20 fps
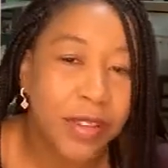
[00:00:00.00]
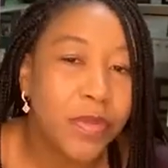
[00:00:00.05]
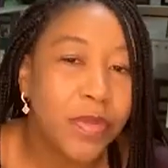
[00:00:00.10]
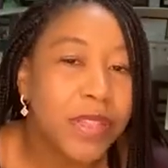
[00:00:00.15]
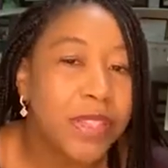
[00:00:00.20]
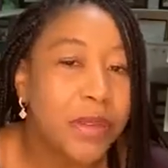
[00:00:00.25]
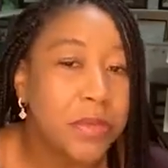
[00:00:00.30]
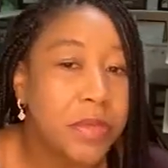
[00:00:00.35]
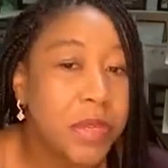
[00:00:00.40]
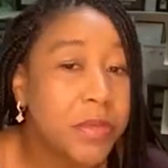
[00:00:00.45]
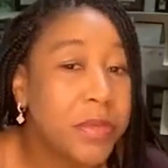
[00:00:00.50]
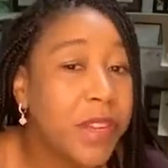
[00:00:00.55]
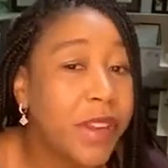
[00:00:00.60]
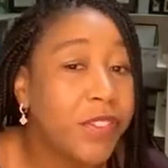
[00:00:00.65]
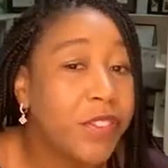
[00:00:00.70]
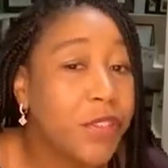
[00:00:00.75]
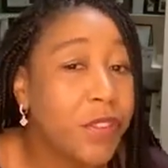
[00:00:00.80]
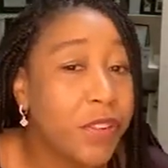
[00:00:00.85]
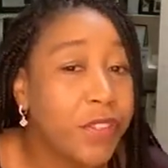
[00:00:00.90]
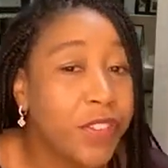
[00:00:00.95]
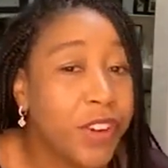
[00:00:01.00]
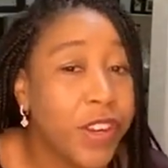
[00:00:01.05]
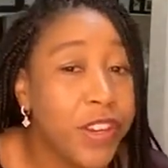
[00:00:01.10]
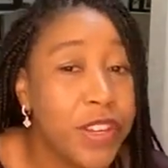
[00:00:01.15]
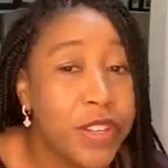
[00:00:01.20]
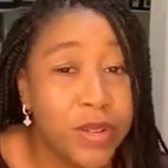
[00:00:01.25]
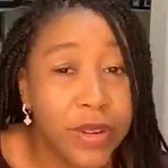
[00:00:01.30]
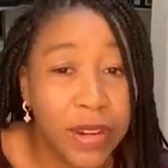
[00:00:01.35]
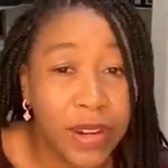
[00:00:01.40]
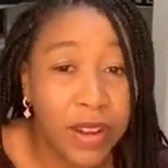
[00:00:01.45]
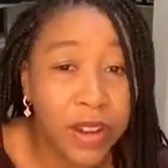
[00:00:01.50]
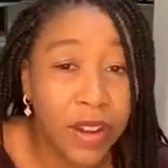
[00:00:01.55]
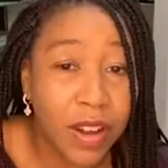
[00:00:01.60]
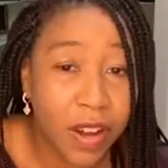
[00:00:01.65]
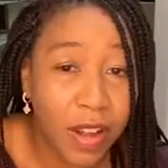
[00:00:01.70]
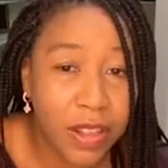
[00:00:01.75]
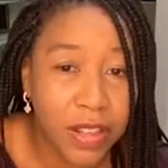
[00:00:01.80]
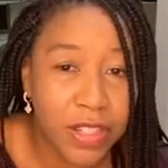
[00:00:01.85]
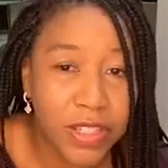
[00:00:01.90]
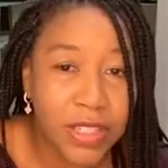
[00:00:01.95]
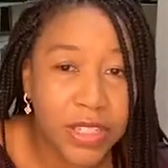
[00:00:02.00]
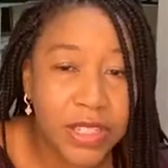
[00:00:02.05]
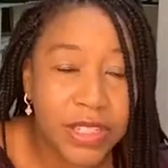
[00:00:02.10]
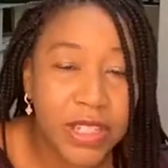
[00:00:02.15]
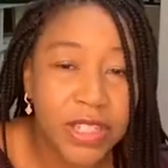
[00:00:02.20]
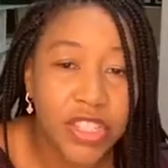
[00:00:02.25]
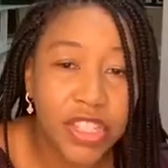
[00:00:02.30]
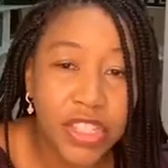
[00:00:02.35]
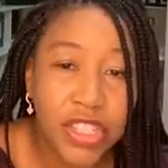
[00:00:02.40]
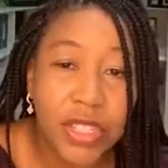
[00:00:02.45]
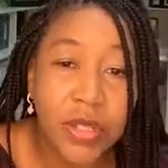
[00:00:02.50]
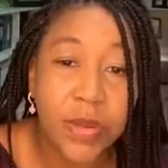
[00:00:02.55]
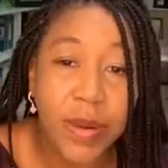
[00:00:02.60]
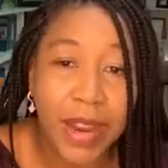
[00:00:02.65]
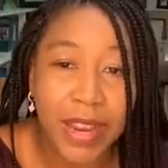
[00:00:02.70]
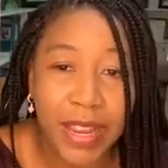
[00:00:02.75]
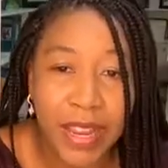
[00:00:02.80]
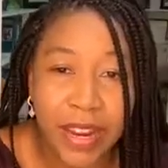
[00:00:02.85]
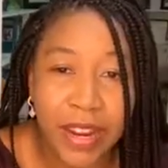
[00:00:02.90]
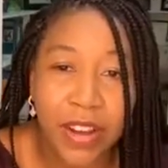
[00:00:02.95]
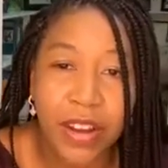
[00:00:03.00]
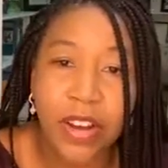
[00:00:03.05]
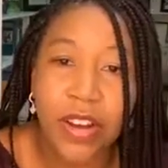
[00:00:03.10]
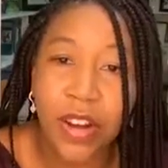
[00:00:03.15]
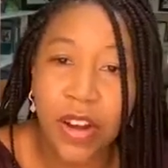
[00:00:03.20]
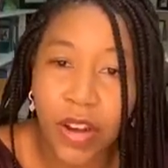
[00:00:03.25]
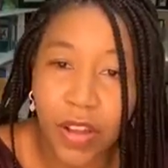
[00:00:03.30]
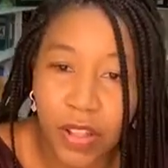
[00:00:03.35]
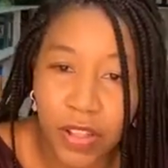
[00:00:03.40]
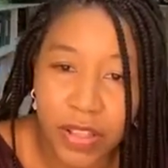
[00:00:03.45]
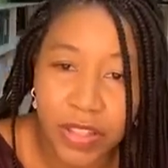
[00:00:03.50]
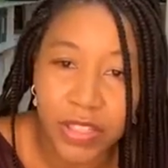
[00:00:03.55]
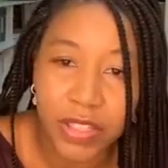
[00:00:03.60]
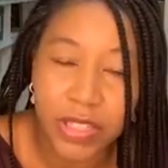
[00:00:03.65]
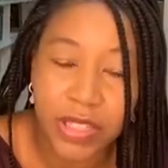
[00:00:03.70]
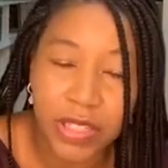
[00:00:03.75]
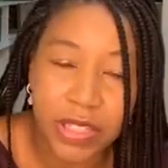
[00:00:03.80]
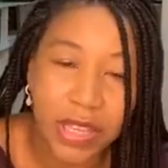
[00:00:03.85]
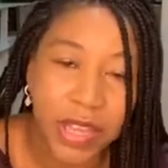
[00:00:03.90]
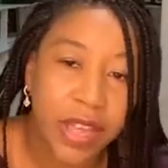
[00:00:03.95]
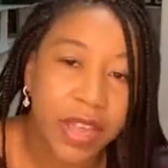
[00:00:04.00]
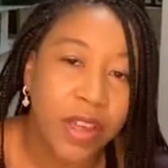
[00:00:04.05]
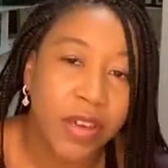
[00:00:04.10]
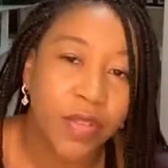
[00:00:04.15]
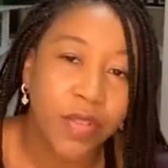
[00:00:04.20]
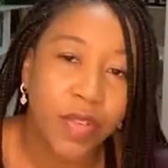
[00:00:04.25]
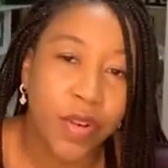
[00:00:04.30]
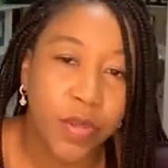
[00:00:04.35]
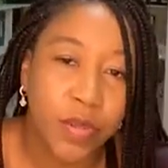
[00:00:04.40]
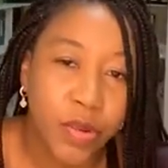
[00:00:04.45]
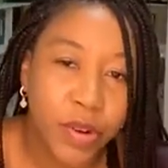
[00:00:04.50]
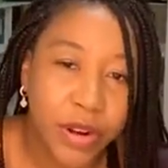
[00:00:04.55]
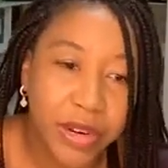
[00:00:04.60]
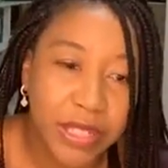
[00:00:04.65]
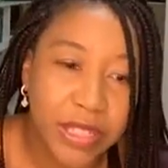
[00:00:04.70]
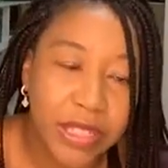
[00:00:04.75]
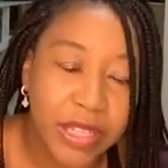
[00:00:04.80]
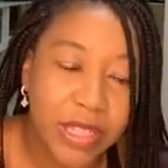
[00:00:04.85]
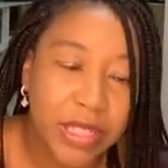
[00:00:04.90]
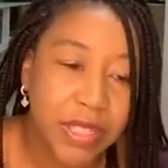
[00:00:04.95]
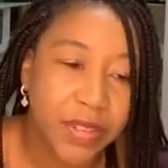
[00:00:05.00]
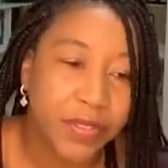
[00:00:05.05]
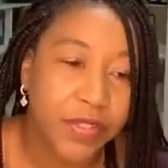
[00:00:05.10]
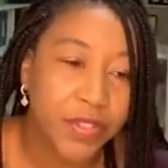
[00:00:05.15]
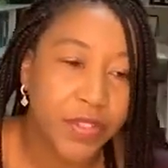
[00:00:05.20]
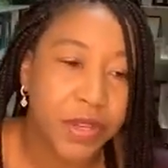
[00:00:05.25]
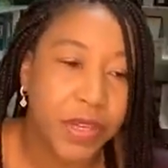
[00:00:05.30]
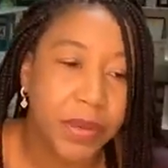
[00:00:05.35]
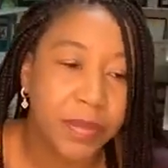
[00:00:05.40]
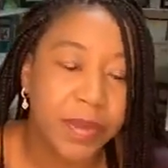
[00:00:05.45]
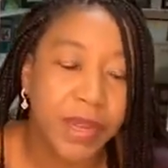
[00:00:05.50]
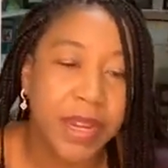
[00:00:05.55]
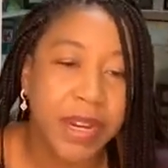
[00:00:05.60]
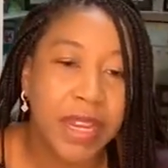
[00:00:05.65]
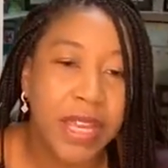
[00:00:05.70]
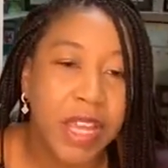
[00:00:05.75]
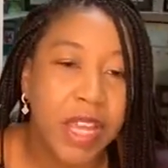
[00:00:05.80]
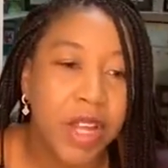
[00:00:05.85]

then we sometimes have to refer you to an oncologist, a GYN oncologist, for more extensive treatment.